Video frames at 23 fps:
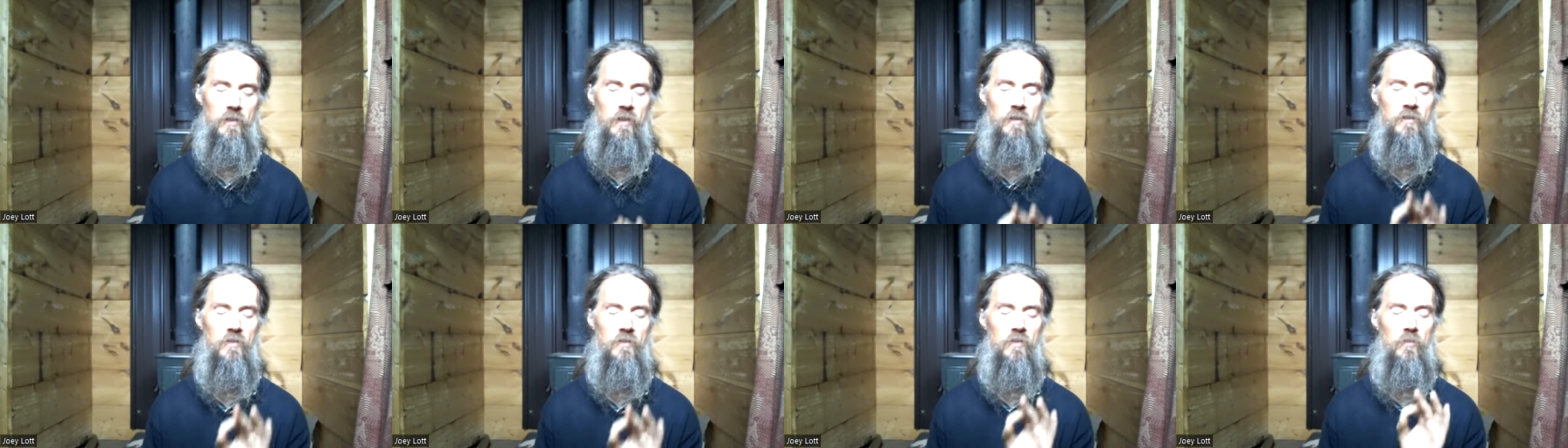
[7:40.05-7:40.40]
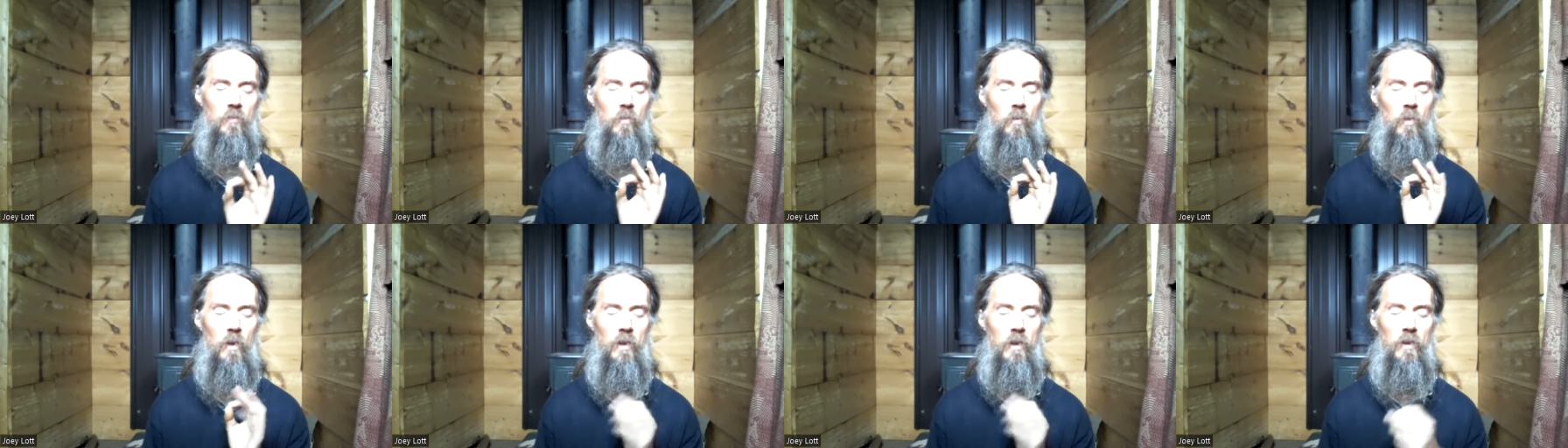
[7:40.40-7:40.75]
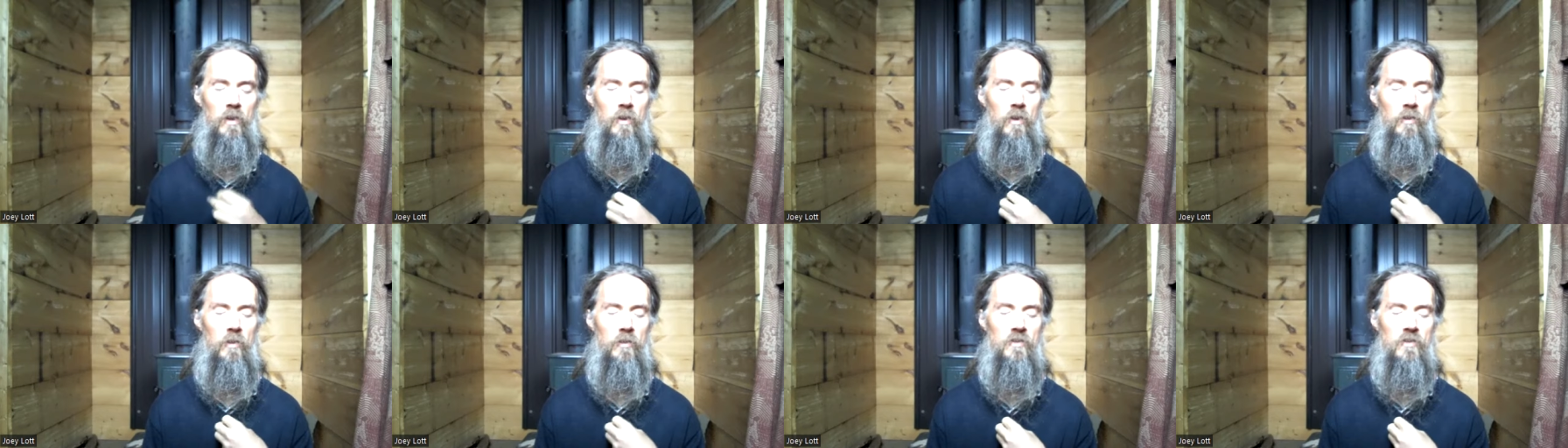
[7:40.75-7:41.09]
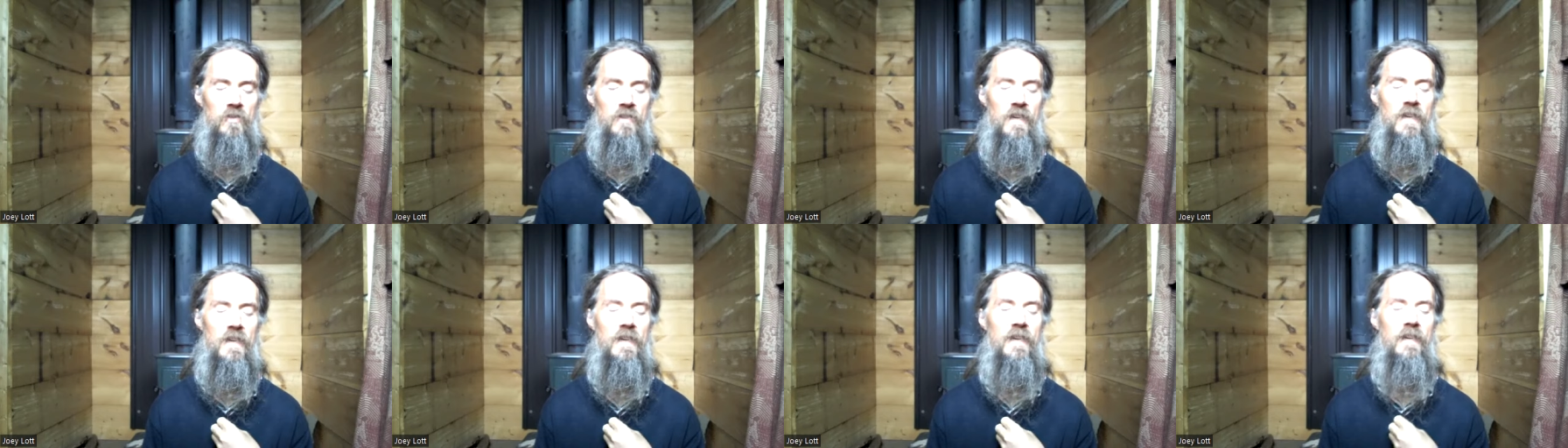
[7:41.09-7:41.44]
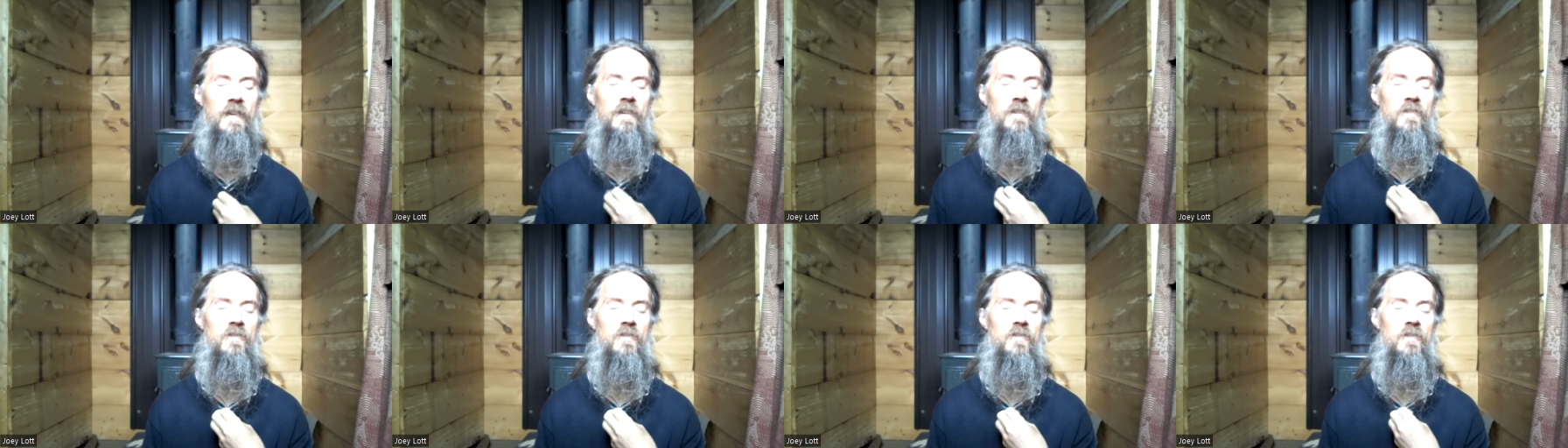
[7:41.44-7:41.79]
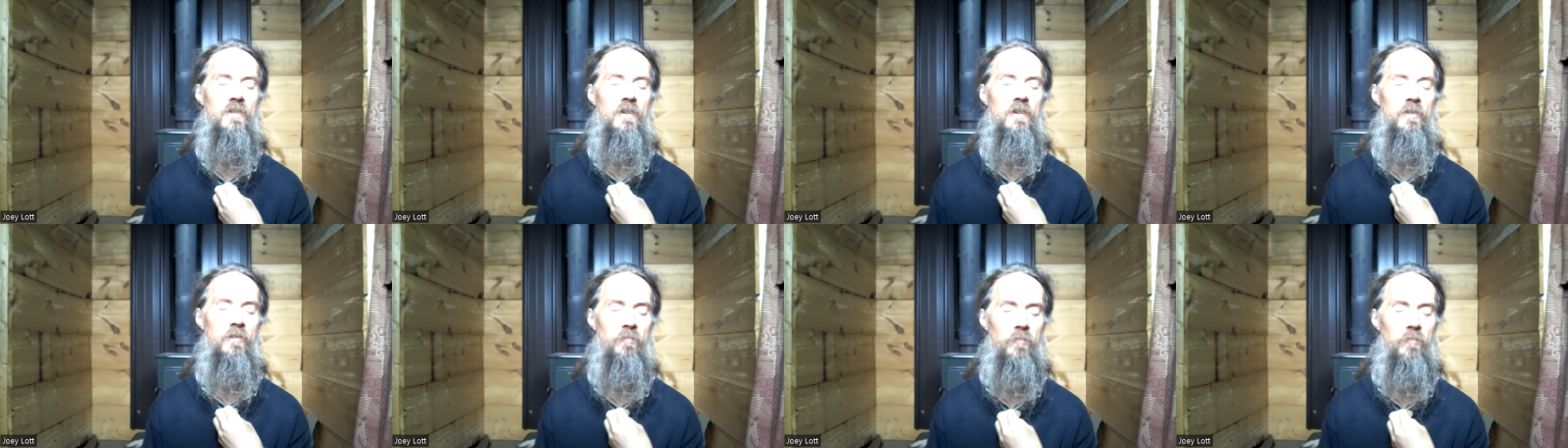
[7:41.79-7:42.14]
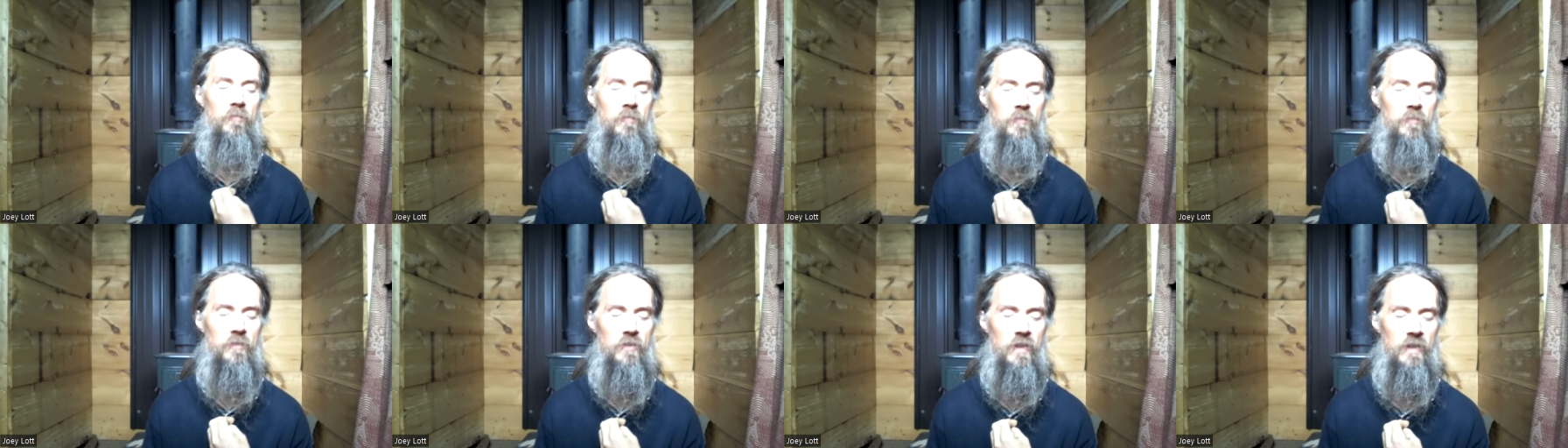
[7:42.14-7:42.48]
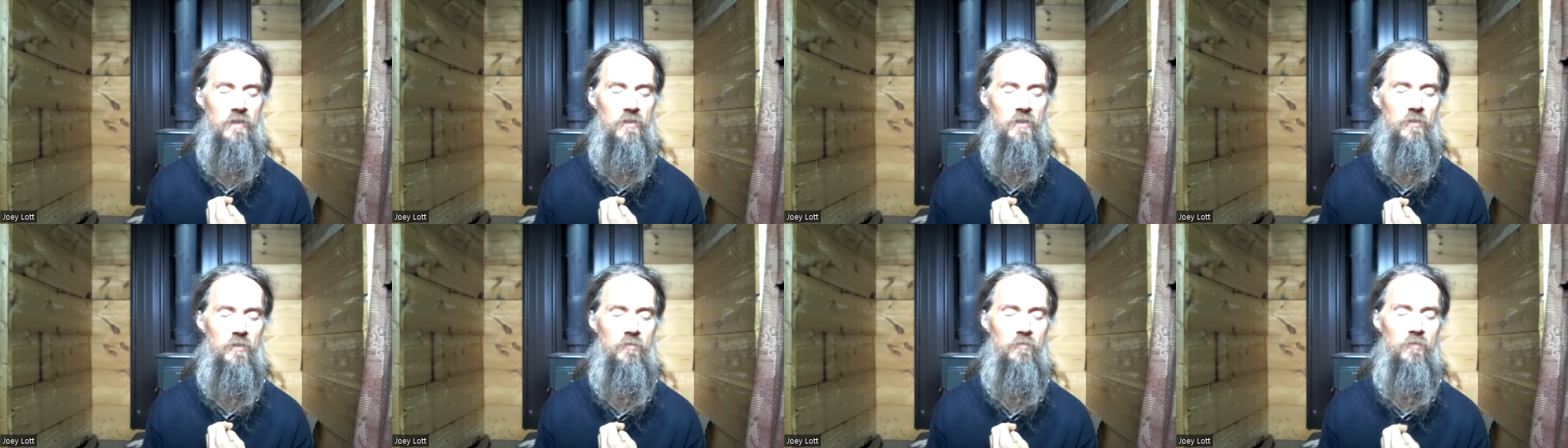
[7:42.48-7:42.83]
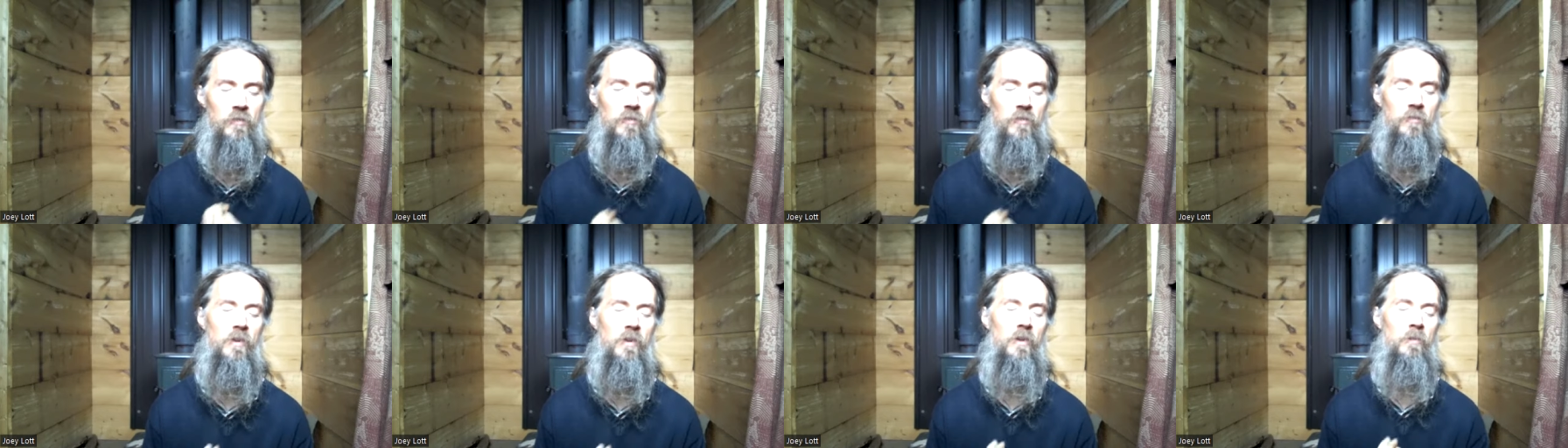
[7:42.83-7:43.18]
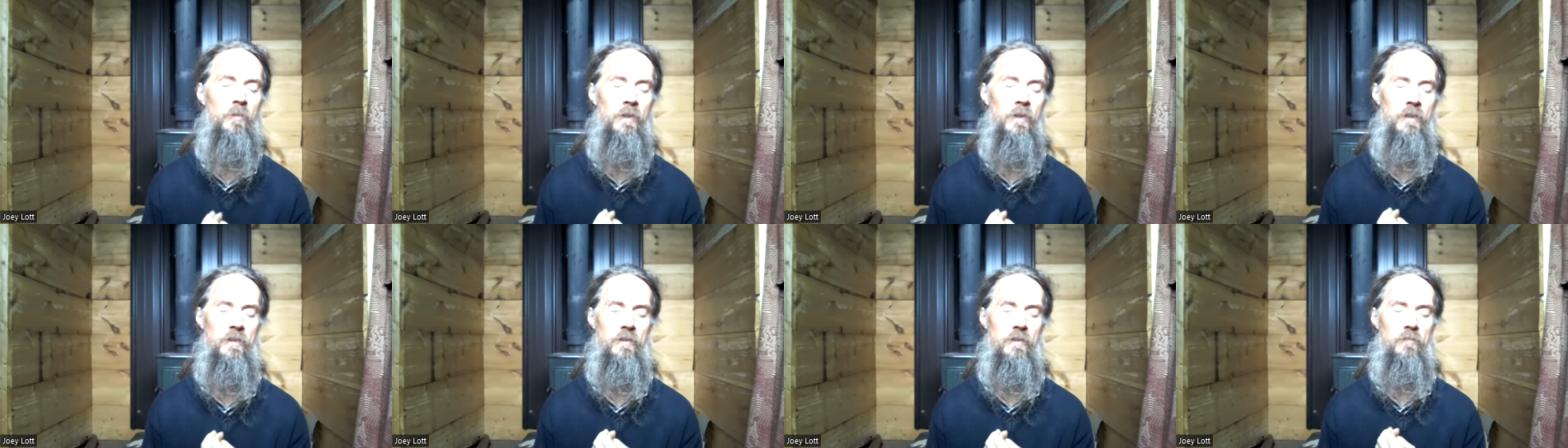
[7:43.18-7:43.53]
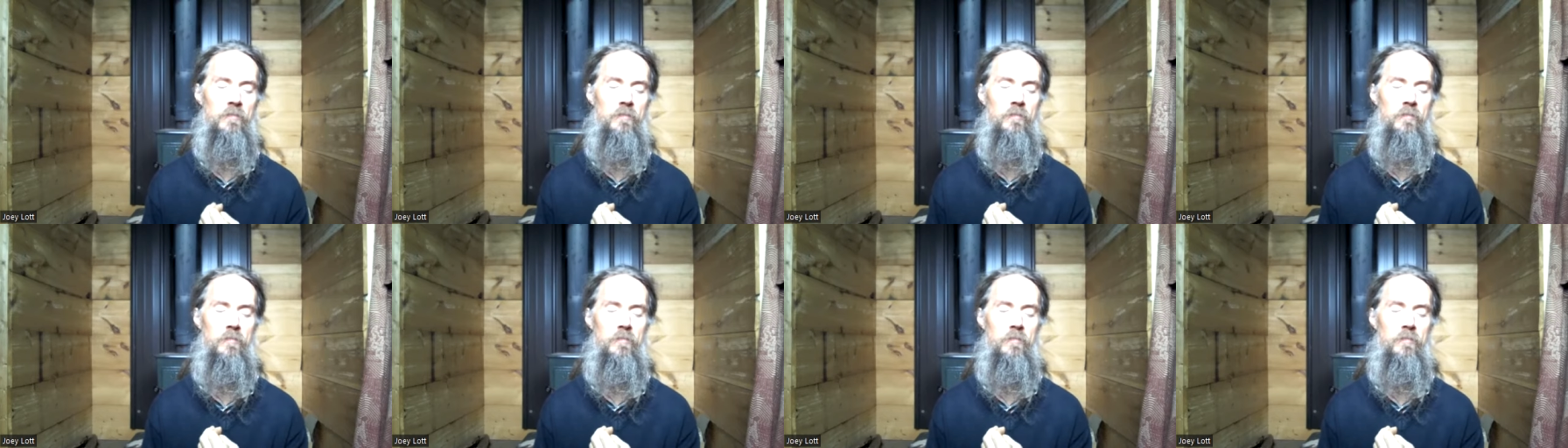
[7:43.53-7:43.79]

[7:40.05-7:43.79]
It's what you're seeking is the sense of fulfillment